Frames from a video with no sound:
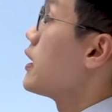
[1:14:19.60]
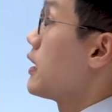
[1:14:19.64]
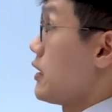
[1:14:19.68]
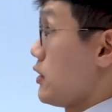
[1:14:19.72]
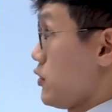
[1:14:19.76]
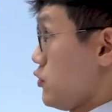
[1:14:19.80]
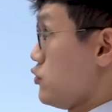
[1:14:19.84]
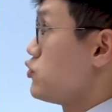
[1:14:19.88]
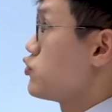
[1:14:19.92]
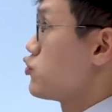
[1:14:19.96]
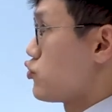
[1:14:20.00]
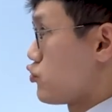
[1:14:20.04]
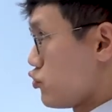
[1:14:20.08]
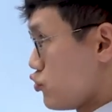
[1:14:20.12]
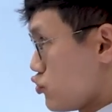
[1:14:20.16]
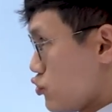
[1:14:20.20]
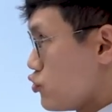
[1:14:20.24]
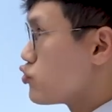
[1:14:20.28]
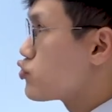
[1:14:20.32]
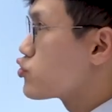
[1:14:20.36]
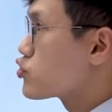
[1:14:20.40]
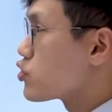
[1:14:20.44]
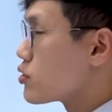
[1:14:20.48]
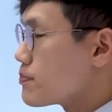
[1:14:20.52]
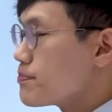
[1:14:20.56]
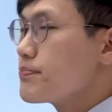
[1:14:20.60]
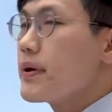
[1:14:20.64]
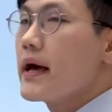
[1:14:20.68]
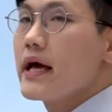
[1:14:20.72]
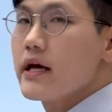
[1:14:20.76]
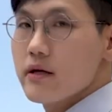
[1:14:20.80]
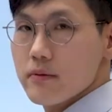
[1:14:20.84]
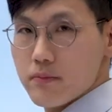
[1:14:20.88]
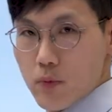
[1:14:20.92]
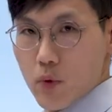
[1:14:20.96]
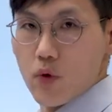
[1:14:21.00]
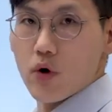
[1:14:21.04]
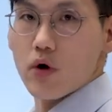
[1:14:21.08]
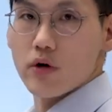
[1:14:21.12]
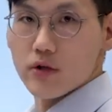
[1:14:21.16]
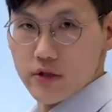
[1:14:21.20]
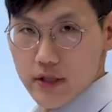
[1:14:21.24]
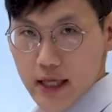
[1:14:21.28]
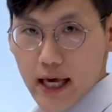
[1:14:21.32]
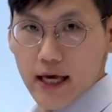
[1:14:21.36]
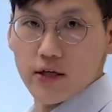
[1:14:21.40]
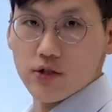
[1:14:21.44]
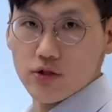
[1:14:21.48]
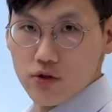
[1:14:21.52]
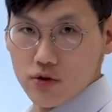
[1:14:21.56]
you should pay more
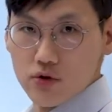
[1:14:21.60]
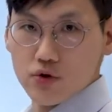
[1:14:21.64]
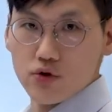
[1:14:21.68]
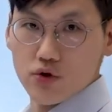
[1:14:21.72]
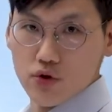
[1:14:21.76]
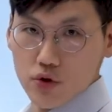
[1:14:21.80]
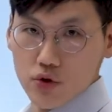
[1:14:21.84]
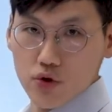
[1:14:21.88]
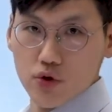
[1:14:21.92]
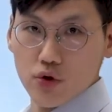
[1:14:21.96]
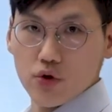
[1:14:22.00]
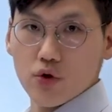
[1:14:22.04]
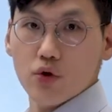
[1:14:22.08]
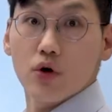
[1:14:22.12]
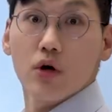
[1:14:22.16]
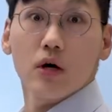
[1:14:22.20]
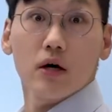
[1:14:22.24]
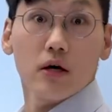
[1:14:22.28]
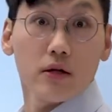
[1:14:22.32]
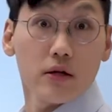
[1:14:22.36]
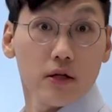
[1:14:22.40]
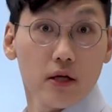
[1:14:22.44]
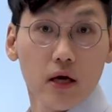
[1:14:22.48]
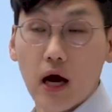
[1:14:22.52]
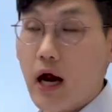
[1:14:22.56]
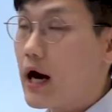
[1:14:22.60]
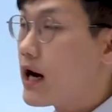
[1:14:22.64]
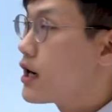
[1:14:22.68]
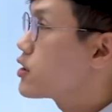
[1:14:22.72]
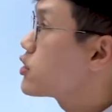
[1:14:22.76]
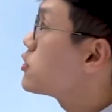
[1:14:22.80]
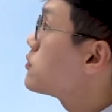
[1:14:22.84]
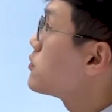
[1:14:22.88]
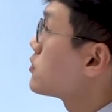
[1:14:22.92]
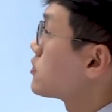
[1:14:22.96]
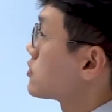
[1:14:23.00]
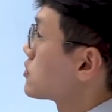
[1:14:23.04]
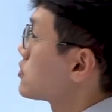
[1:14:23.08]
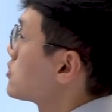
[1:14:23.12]
attention to who? The argument.